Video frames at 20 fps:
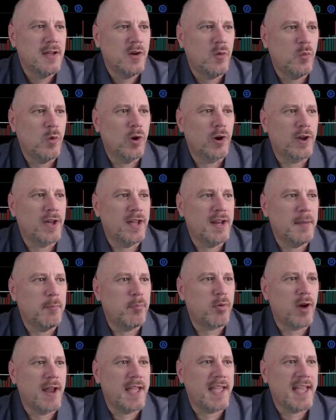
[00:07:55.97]
we're going to
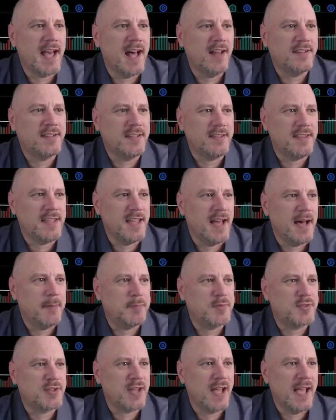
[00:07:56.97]
break out to the
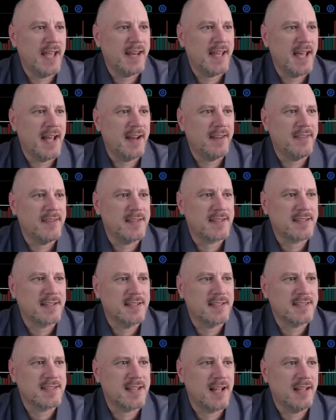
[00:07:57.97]
upside out of this
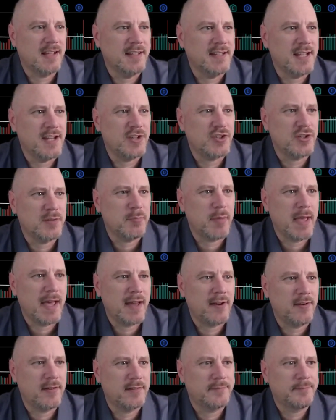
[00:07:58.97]
consolidation
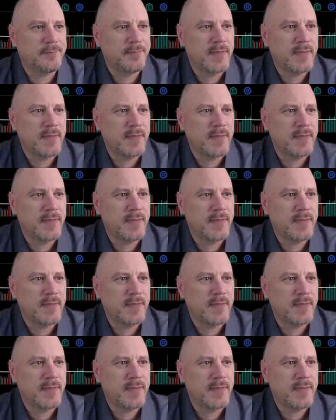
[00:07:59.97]
pattern.